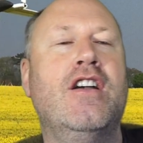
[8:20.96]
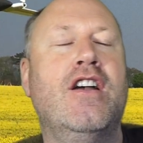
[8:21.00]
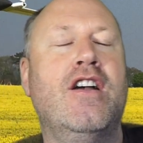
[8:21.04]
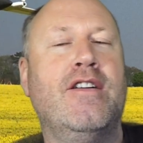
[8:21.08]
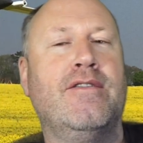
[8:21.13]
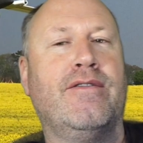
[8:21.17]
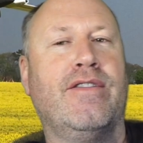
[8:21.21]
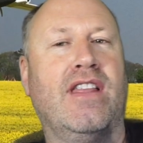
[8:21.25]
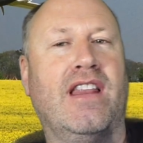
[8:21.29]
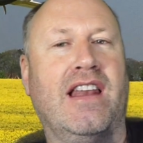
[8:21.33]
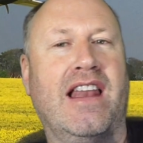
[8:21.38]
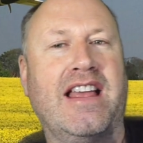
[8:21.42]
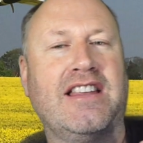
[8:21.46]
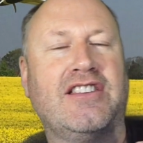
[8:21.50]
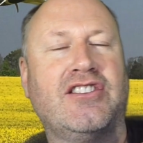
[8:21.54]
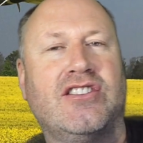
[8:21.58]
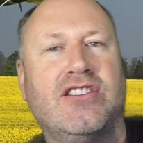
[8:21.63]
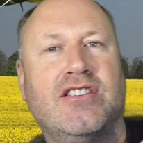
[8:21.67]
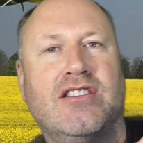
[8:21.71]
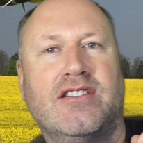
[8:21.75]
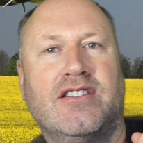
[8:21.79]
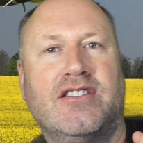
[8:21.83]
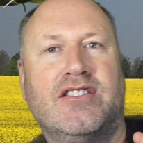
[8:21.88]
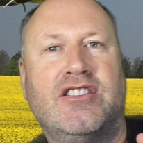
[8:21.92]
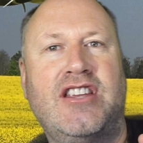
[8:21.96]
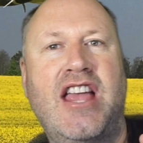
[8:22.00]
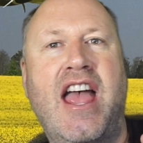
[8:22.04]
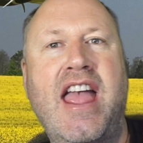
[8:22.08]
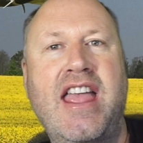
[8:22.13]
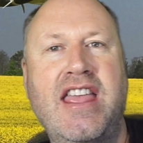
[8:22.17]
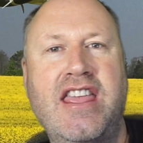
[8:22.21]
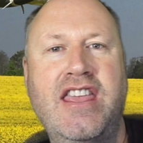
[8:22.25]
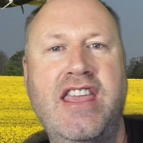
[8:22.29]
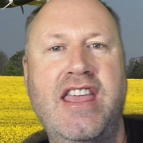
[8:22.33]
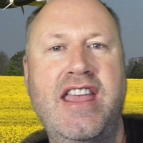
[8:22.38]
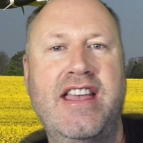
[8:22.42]
for the last
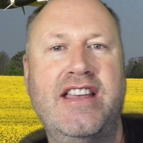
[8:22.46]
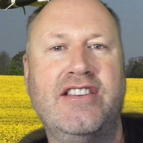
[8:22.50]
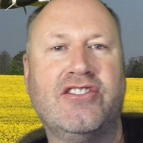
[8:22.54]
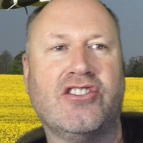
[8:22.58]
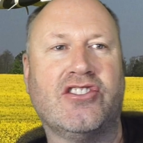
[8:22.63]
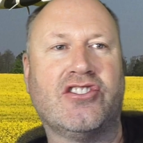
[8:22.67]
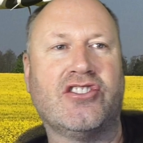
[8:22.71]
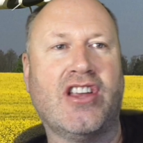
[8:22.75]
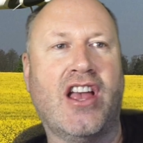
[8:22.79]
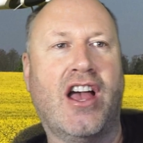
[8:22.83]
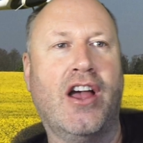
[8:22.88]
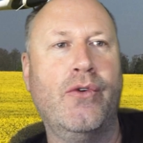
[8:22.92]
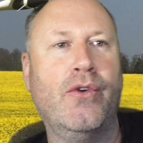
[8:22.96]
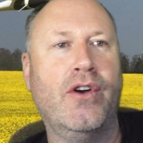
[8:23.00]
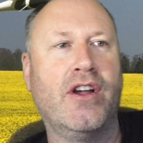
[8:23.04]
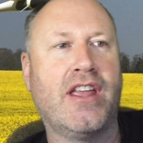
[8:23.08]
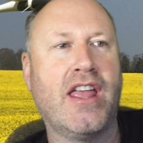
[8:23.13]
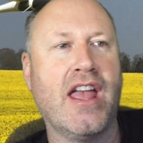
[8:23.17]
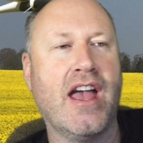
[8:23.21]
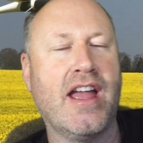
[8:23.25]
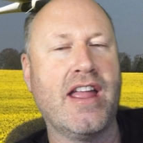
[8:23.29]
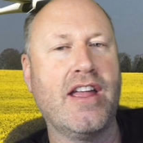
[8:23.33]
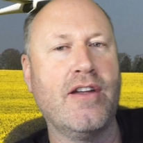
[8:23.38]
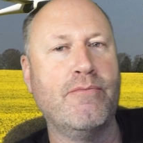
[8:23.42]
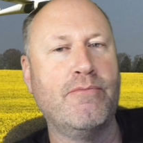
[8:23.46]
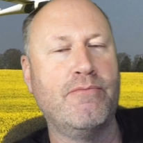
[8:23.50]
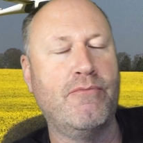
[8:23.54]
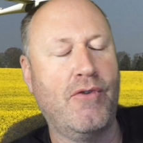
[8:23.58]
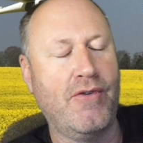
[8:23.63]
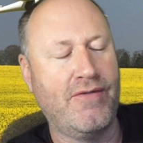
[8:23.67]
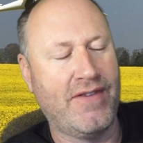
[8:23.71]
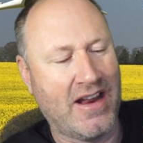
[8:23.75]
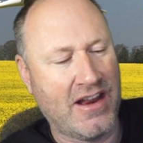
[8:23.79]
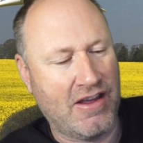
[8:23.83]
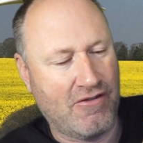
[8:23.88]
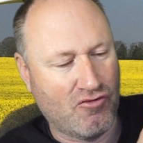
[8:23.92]
10 years or so, okay, and
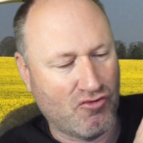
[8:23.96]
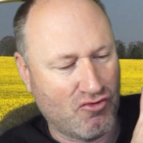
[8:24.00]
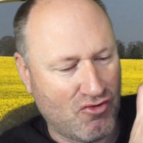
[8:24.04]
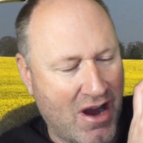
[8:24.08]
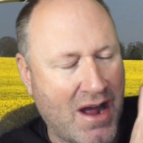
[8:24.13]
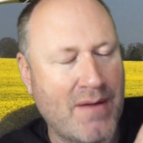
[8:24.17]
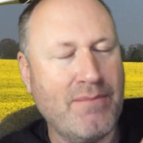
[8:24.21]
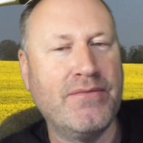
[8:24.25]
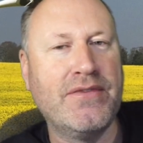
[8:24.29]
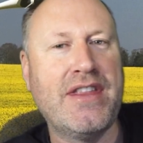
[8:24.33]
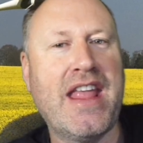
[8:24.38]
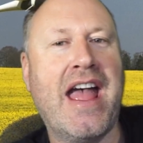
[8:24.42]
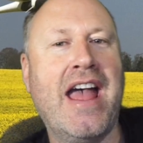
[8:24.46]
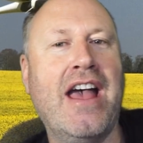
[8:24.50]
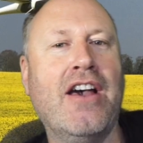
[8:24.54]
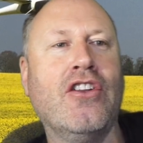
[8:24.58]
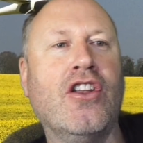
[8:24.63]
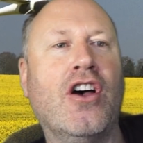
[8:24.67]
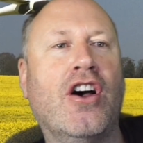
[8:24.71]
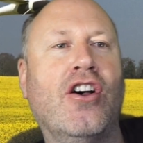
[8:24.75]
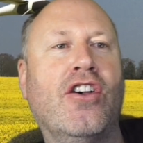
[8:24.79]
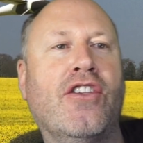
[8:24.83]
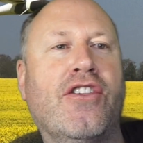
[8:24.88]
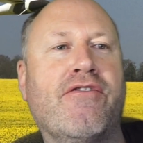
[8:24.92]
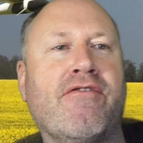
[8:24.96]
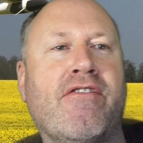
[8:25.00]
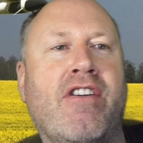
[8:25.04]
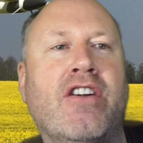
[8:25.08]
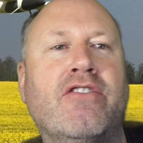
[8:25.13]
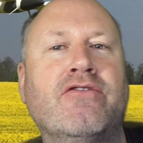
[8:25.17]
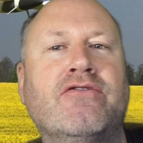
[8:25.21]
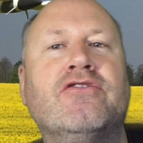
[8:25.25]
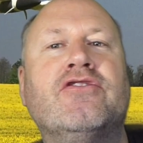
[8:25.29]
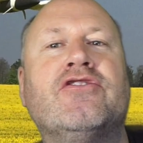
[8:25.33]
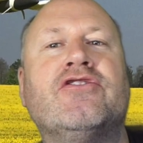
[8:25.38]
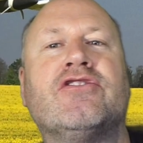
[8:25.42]
we've had it rammed down our
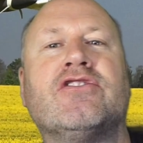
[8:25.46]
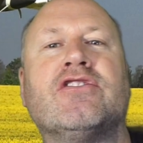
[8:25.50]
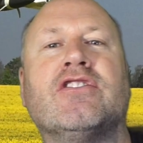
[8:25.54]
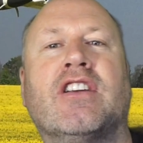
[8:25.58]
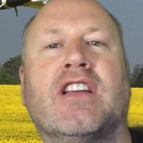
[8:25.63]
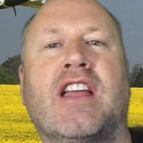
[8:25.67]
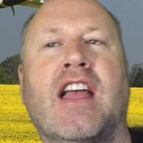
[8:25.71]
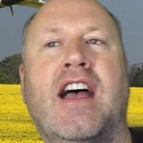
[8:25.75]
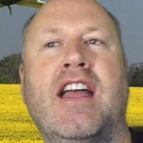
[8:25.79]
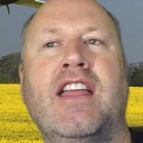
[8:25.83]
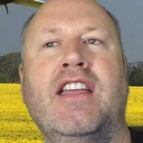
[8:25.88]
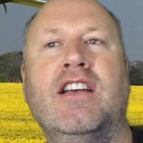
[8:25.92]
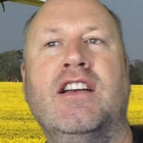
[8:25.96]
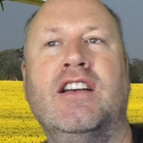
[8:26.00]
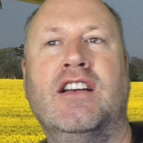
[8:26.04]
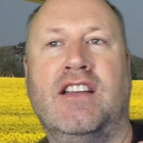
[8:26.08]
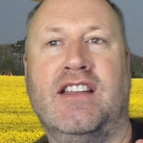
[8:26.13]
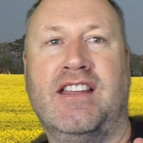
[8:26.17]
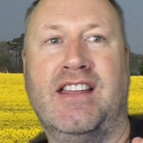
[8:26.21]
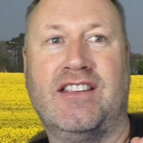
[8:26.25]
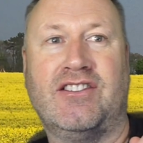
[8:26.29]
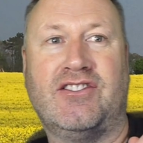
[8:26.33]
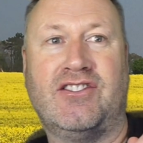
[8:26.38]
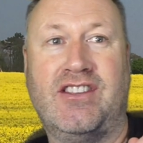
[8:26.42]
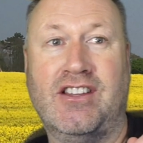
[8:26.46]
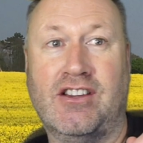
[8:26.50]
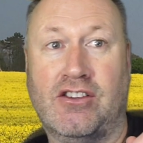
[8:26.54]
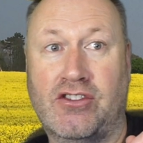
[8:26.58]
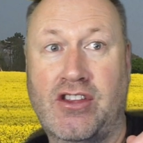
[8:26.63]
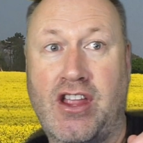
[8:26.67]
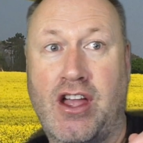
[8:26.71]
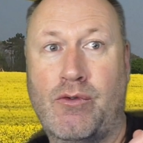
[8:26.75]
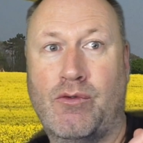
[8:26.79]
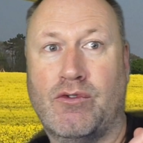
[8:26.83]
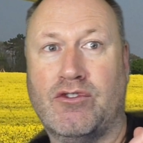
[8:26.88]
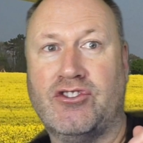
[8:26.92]
throats, okay, yet still
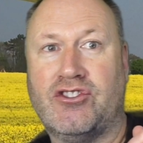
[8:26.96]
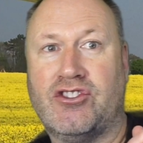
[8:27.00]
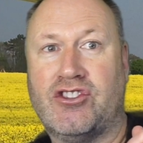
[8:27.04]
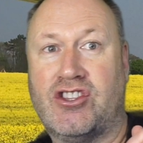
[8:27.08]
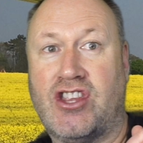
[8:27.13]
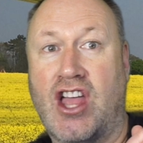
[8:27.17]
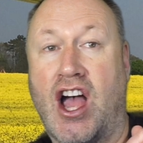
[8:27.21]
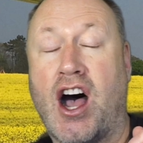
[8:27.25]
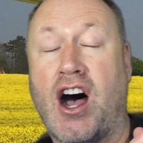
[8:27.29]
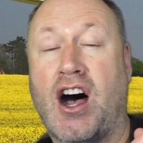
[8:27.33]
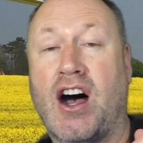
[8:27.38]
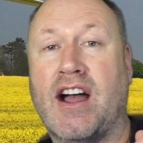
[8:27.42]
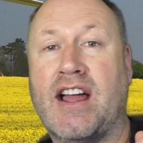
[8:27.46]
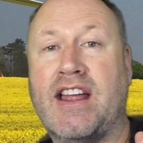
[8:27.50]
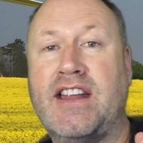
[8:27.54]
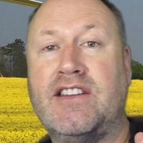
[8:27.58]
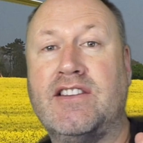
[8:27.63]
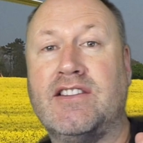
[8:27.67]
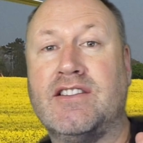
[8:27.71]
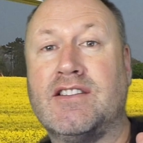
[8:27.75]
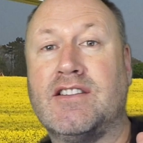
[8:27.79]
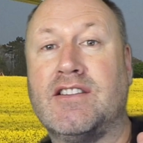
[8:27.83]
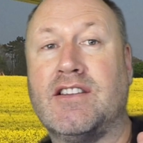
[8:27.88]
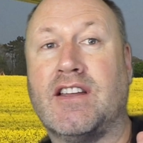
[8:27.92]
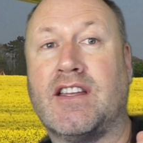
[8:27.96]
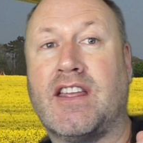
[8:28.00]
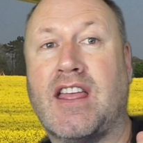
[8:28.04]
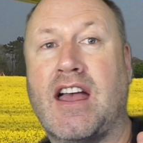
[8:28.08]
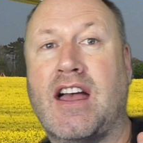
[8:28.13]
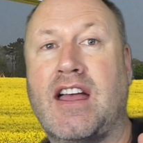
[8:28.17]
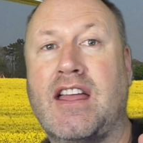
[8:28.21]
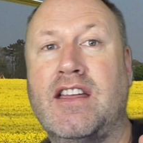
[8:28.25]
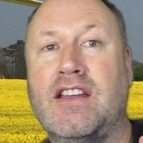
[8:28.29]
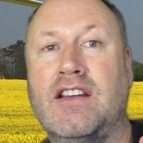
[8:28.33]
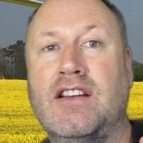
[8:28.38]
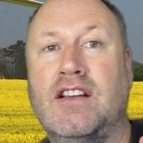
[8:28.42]
no one's died,
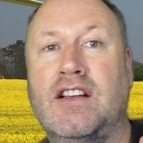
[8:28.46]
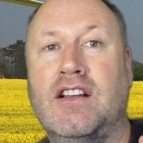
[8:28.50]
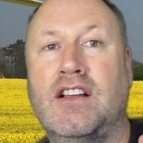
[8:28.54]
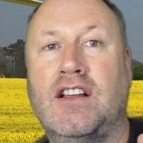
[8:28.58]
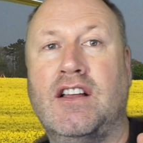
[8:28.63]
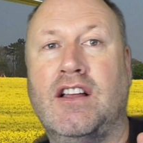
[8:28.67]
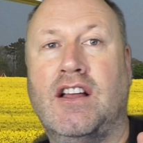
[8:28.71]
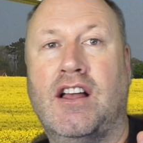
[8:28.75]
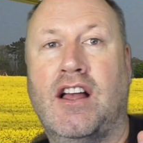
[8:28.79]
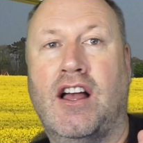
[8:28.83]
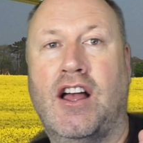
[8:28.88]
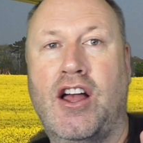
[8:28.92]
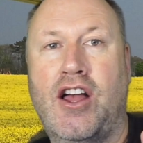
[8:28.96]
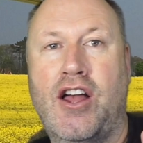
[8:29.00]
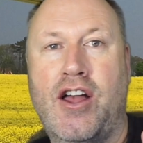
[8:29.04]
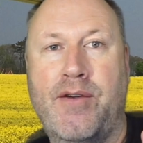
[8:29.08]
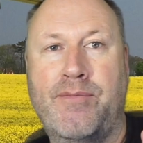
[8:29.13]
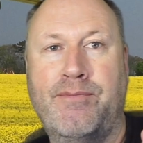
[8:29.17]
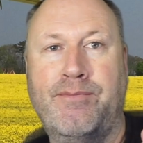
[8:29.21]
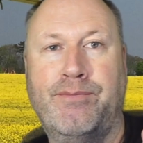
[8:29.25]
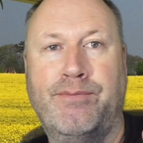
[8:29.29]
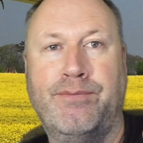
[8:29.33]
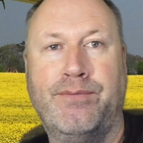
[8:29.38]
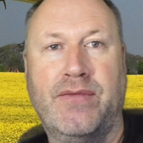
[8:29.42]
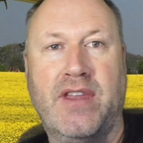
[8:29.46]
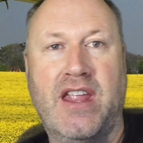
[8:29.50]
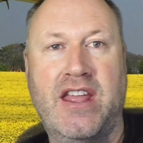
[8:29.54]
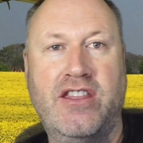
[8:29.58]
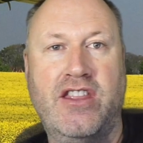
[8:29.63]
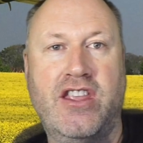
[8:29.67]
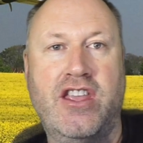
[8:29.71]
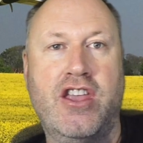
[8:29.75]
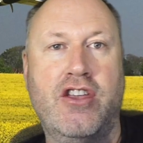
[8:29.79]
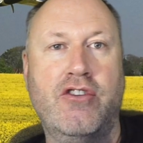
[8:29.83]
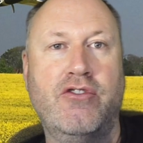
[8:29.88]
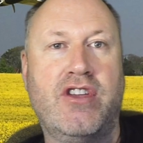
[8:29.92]
okay, in
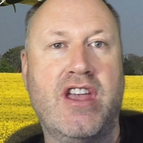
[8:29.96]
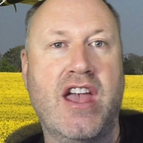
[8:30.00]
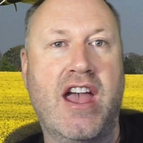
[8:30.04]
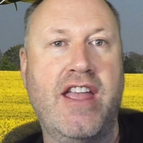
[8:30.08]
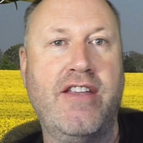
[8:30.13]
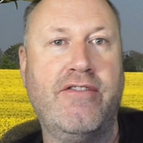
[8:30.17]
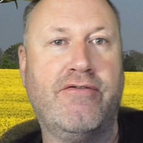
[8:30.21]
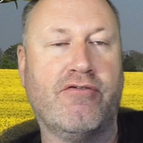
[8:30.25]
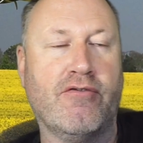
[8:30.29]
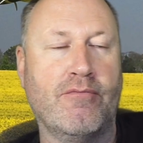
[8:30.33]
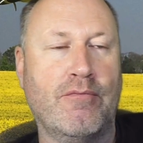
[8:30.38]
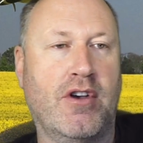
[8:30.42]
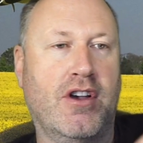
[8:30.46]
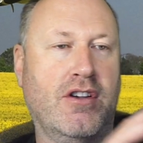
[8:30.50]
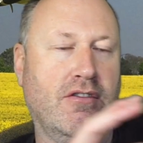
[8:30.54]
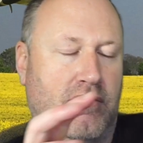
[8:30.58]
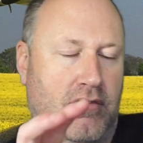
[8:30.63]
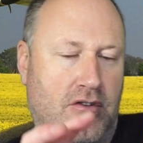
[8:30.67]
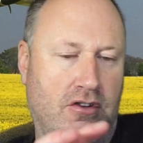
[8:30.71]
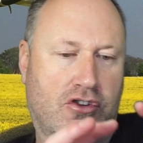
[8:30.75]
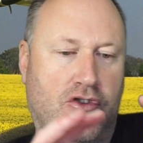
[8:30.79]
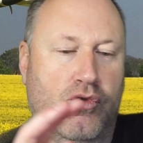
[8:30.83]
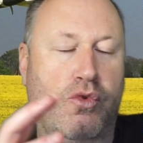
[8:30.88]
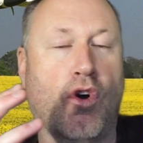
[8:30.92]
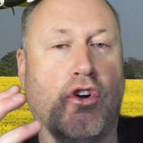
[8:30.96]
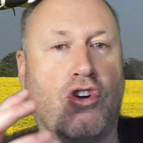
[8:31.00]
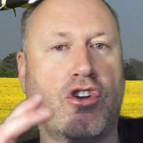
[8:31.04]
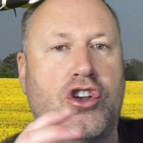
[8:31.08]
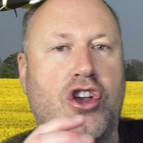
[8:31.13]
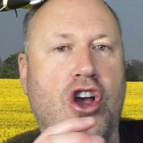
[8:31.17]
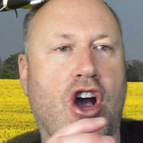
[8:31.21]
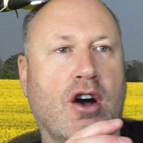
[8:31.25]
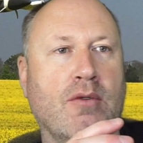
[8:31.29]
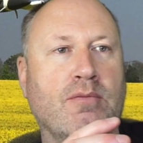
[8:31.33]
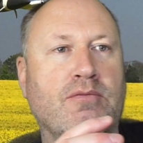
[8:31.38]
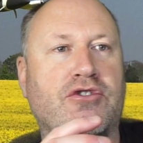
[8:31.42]
the UK from a
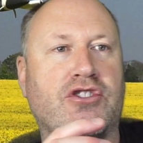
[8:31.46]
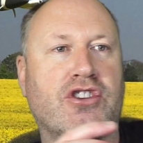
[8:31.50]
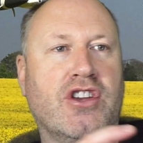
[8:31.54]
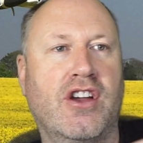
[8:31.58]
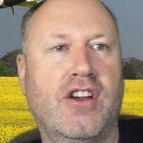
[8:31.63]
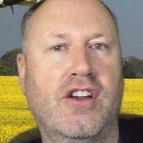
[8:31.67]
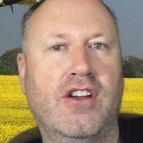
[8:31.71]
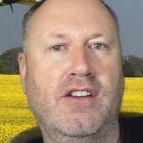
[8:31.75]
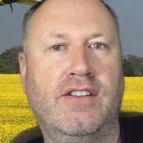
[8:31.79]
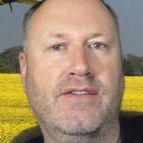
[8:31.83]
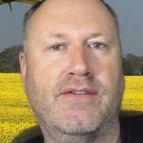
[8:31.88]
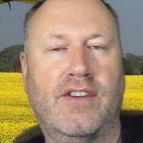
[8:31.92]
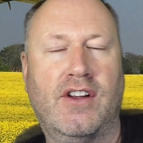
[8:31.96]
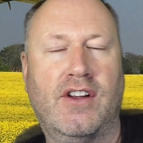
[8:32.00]
quadcopter